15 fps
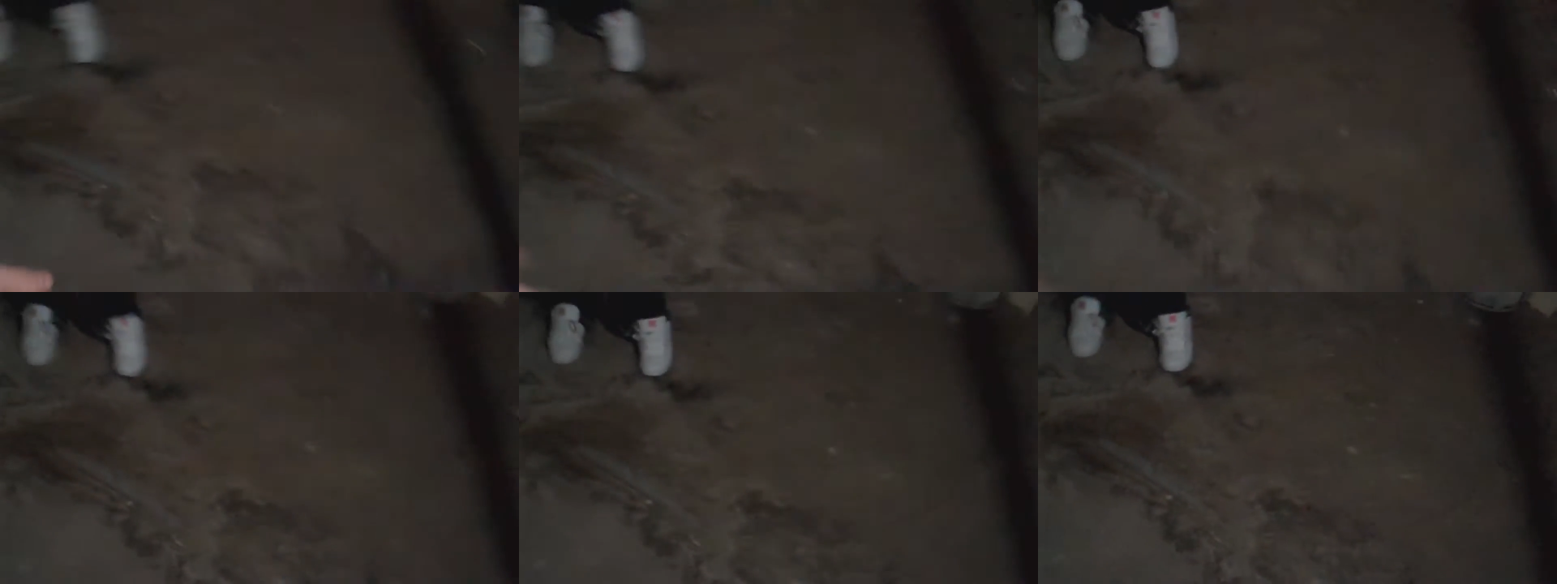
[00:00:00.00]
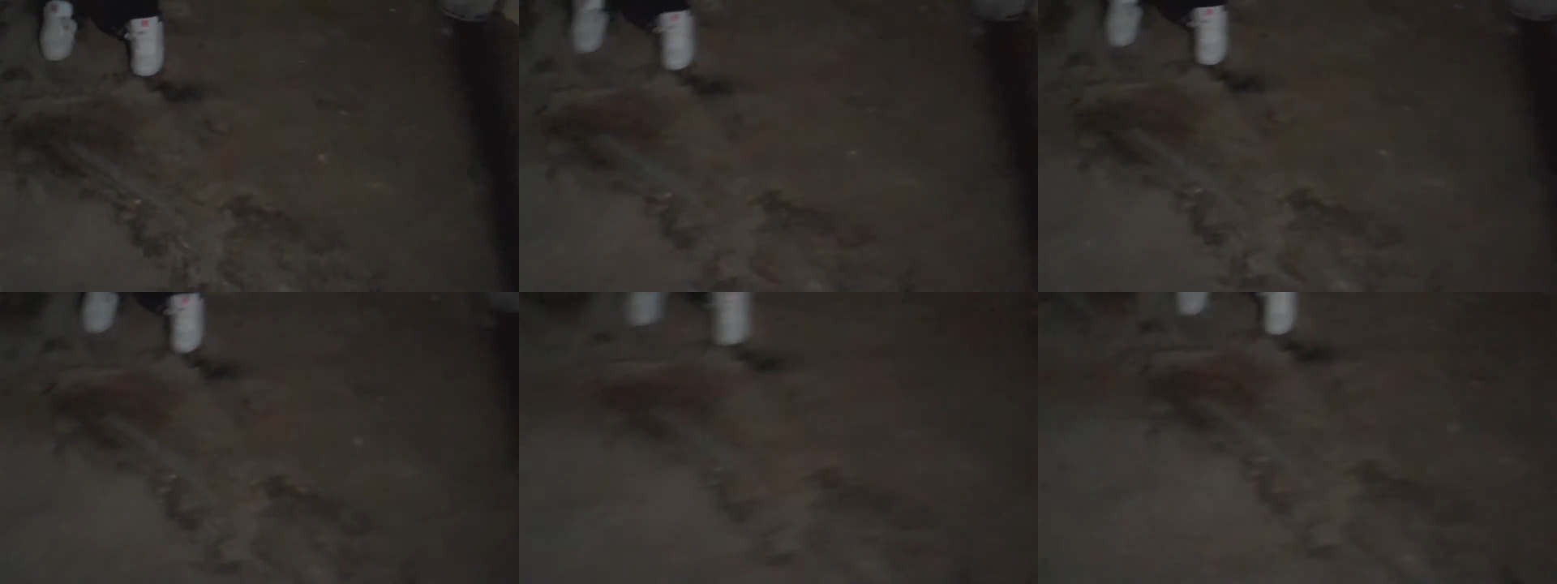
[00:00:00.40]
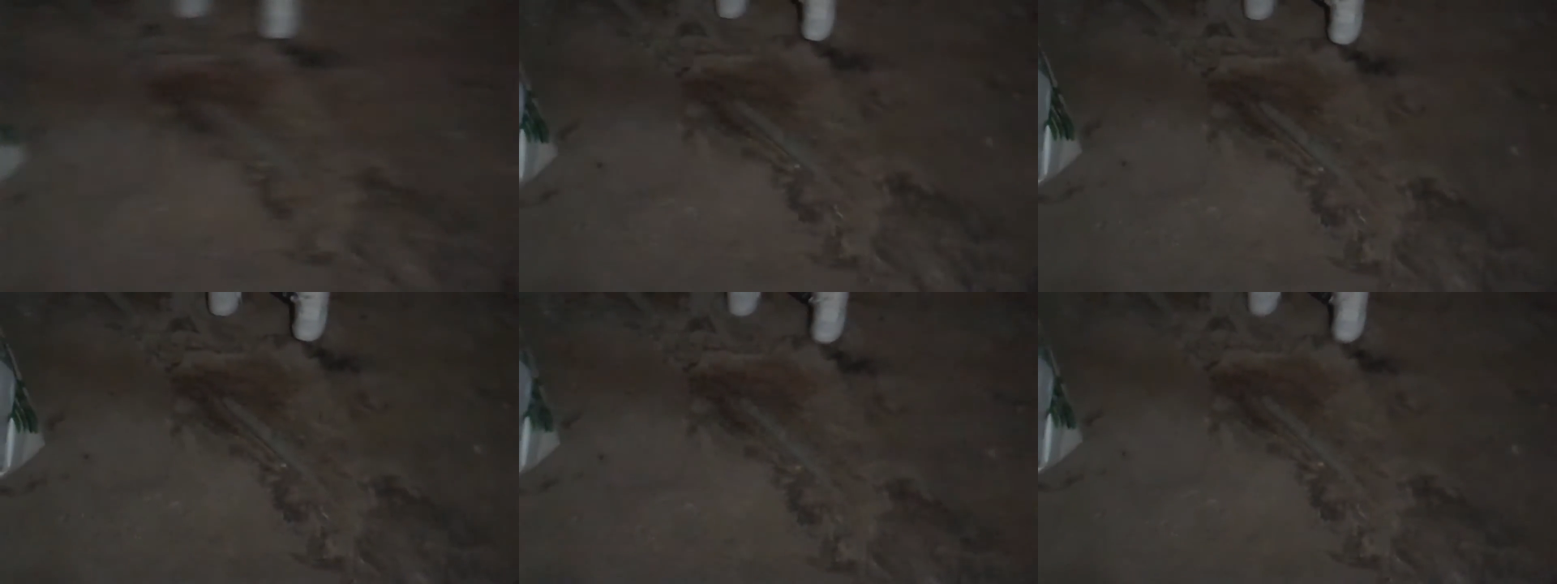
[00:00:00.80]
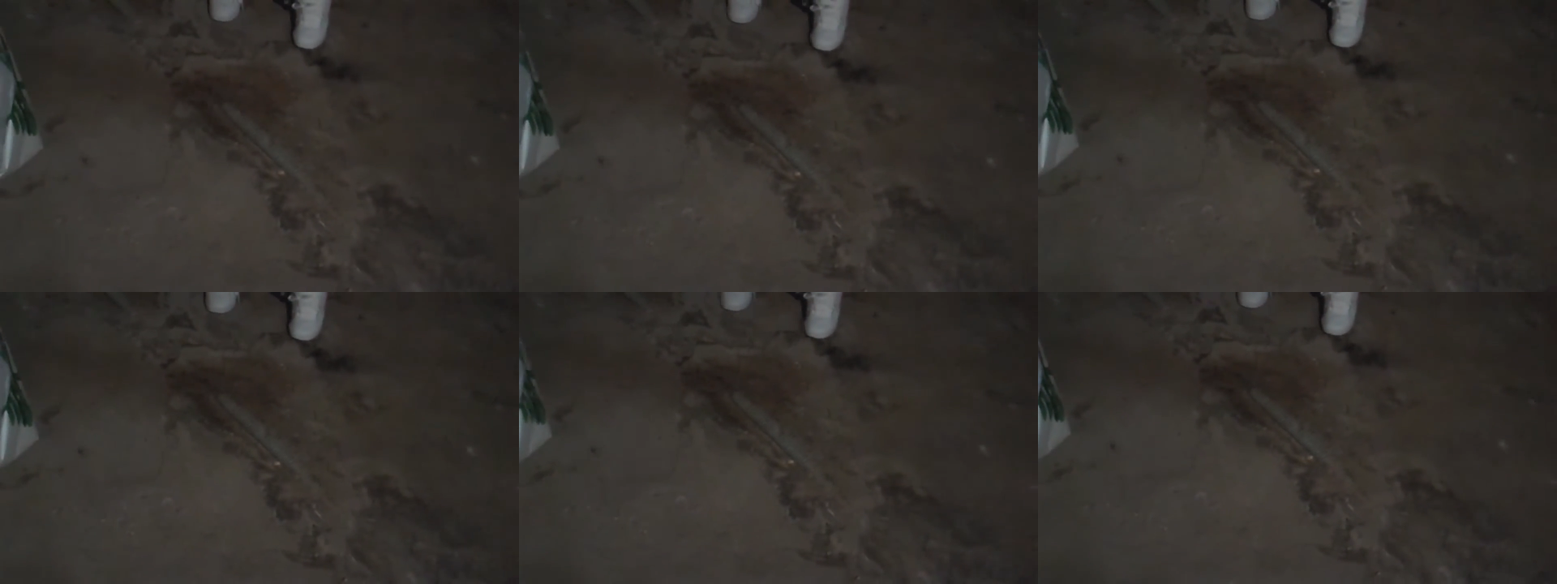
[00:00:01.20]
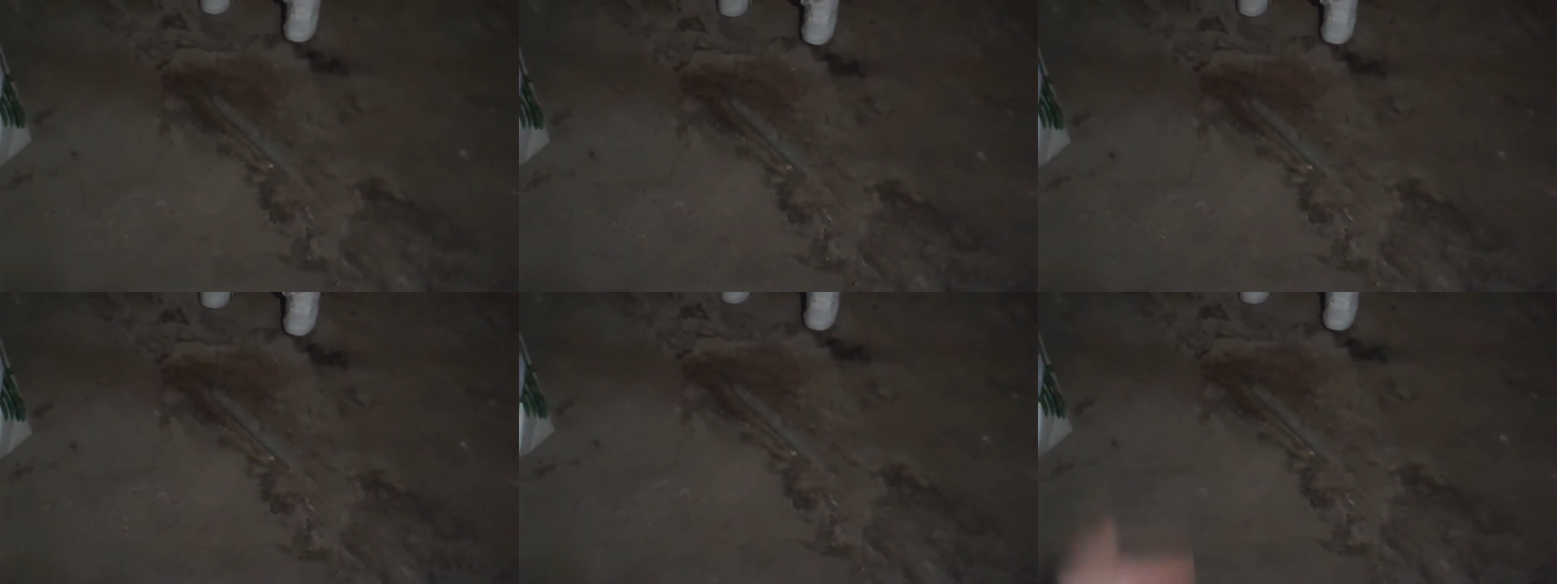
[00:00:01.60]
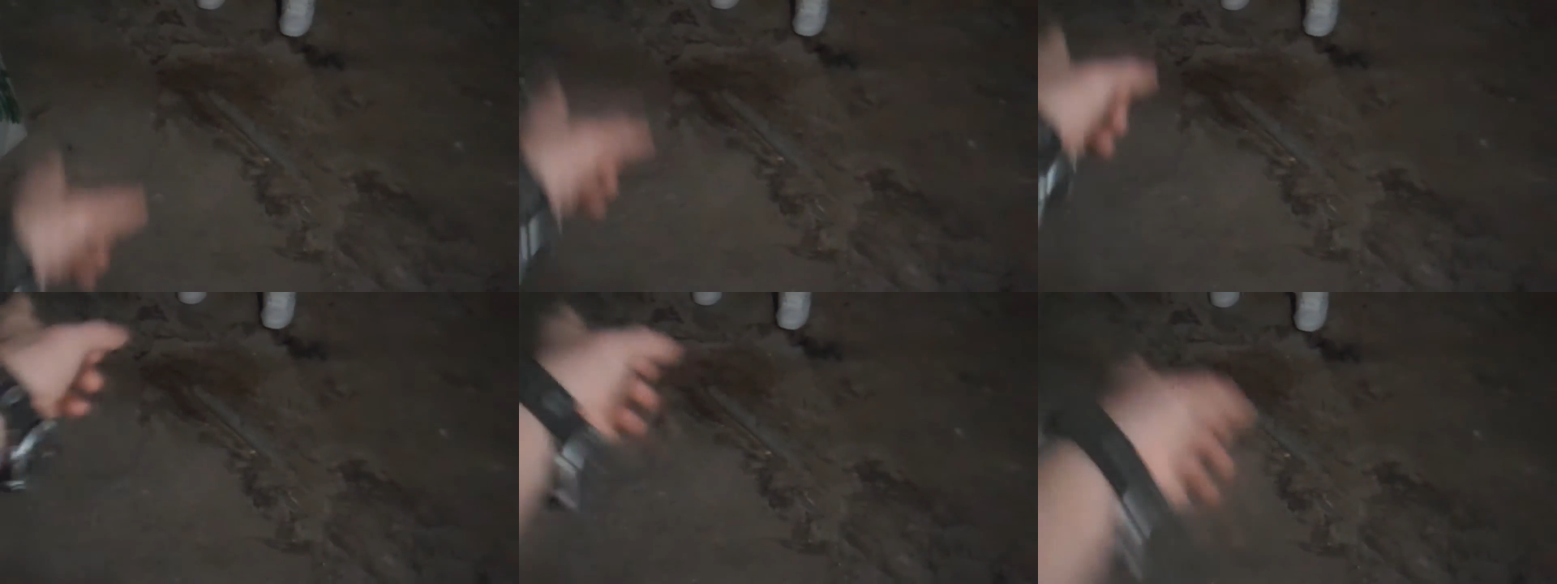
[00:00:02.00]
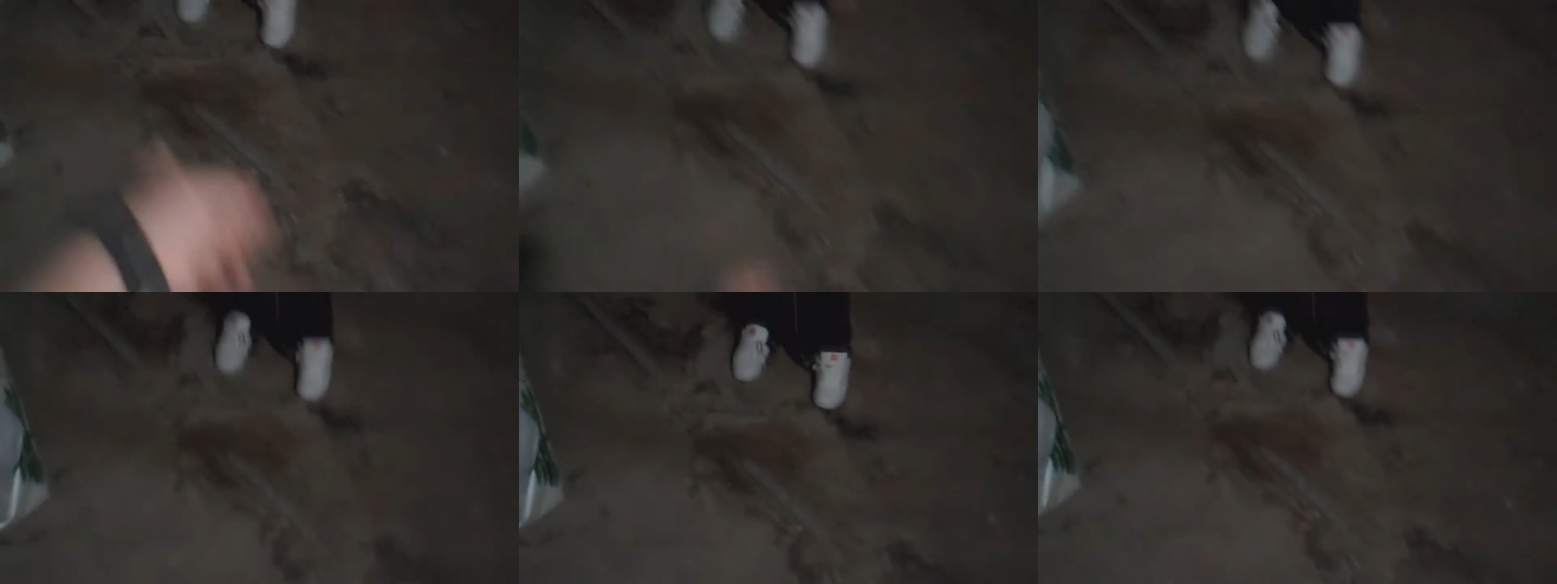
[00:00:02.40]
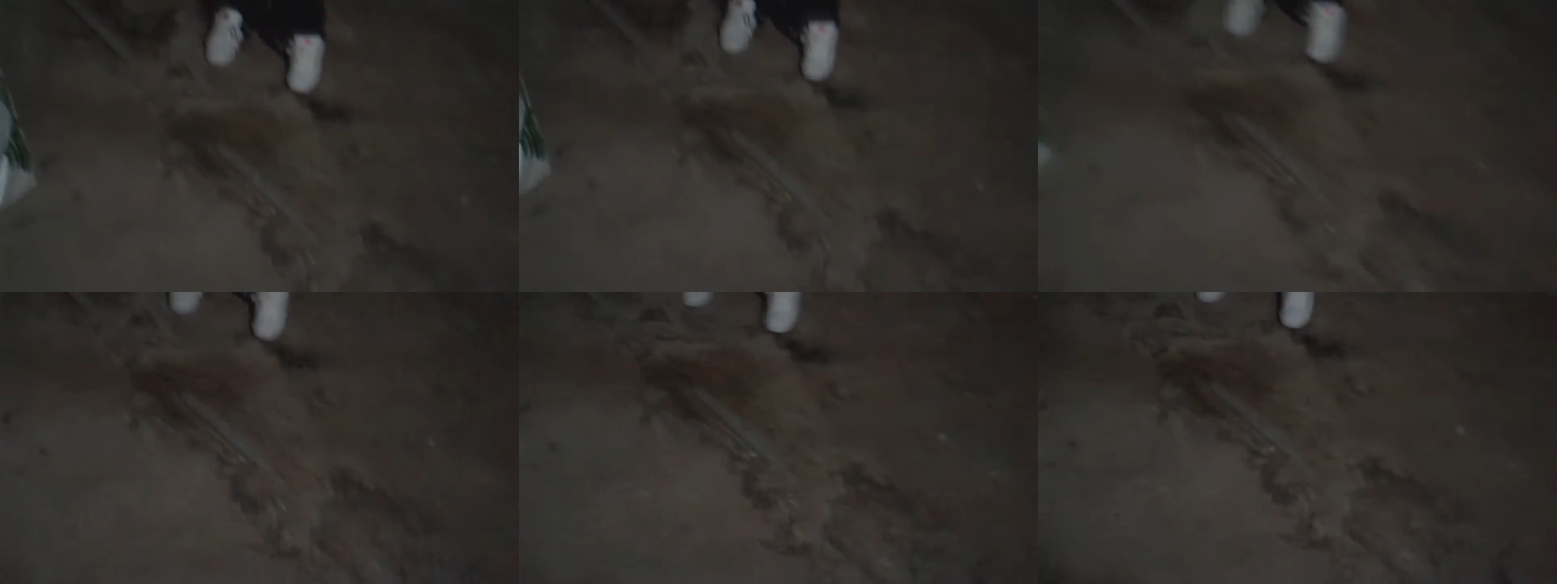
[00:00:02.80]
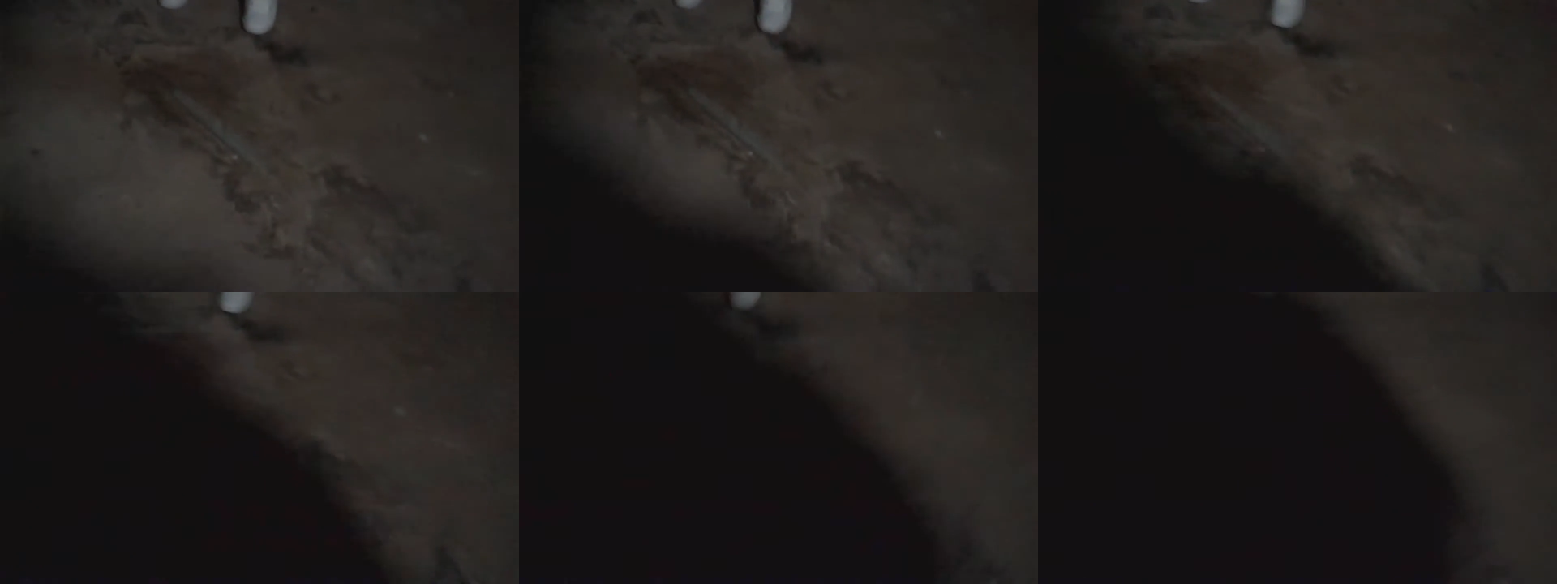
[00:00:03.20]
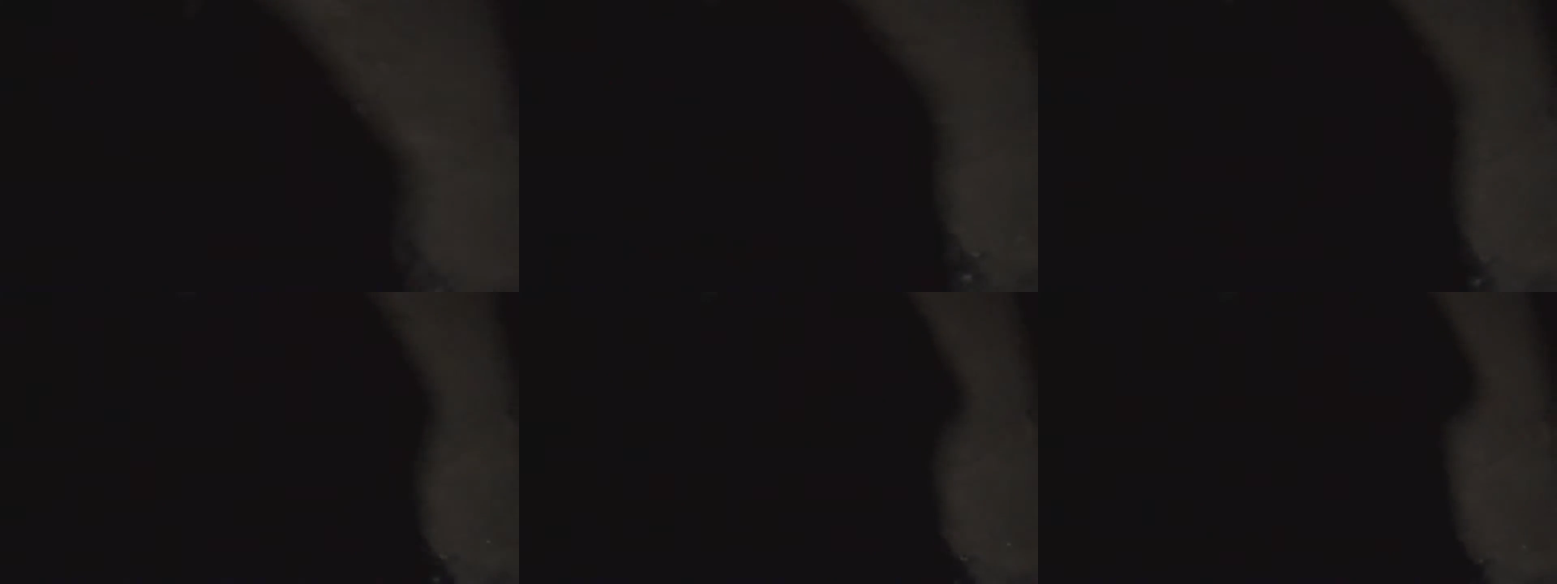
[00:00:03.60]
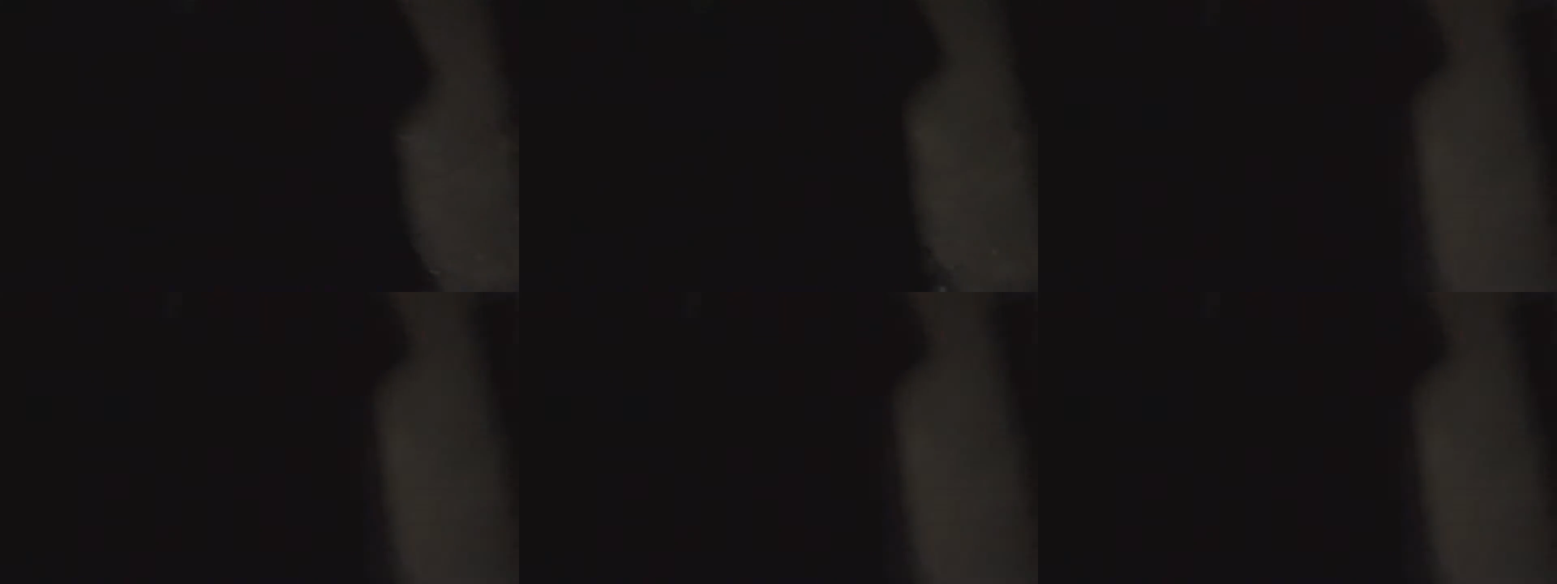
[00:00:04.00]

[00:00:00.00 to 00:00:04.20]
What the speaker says: (no speaker visible)